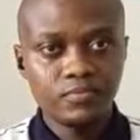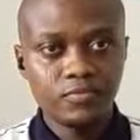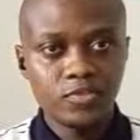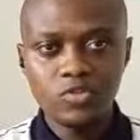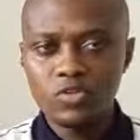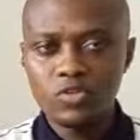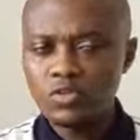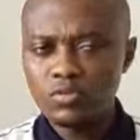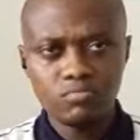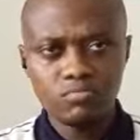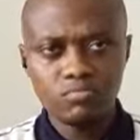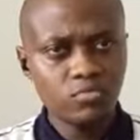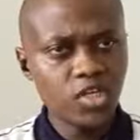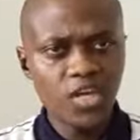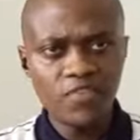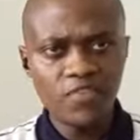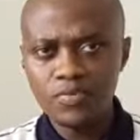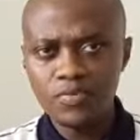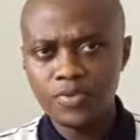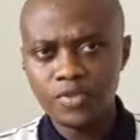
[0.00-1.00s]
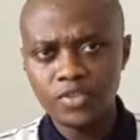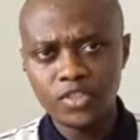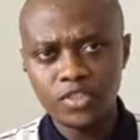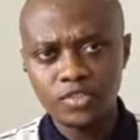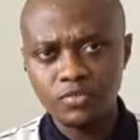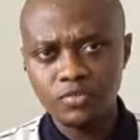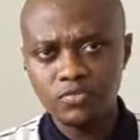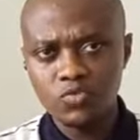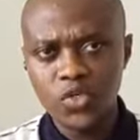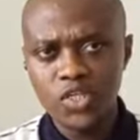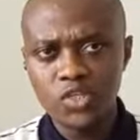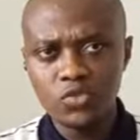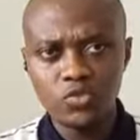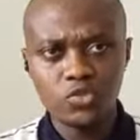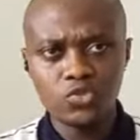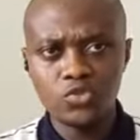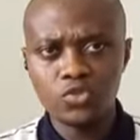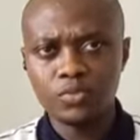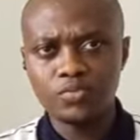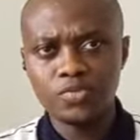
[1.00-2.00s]
No, everybody, when you do
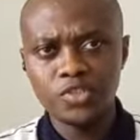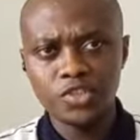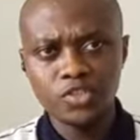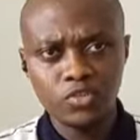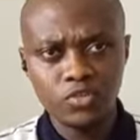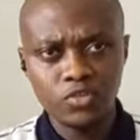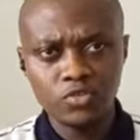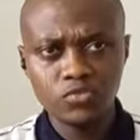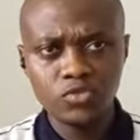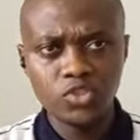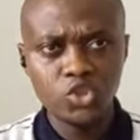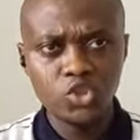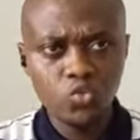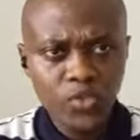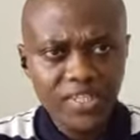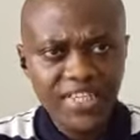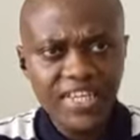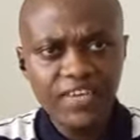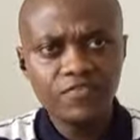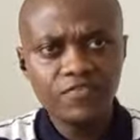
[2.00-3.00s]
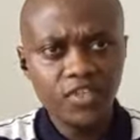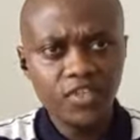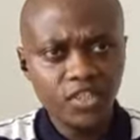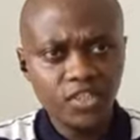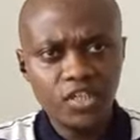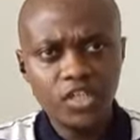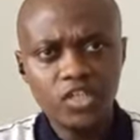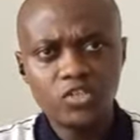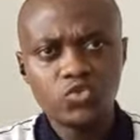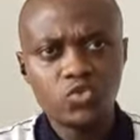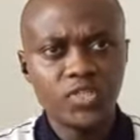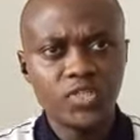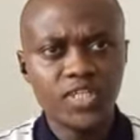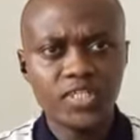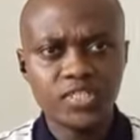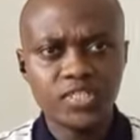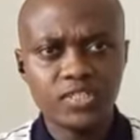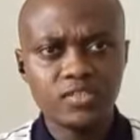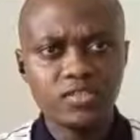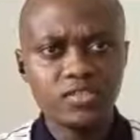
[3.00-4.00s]
something wrong, you will definitely know
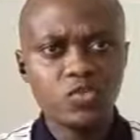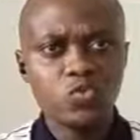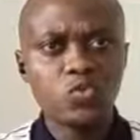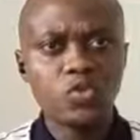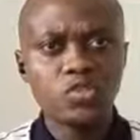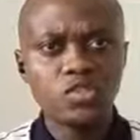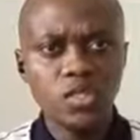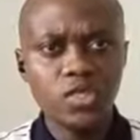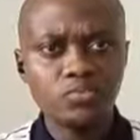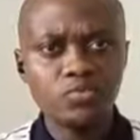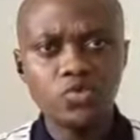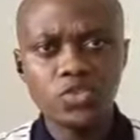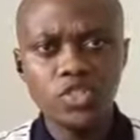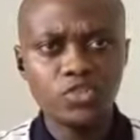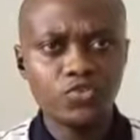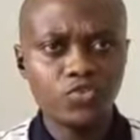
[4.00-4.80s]
that what I'm doing is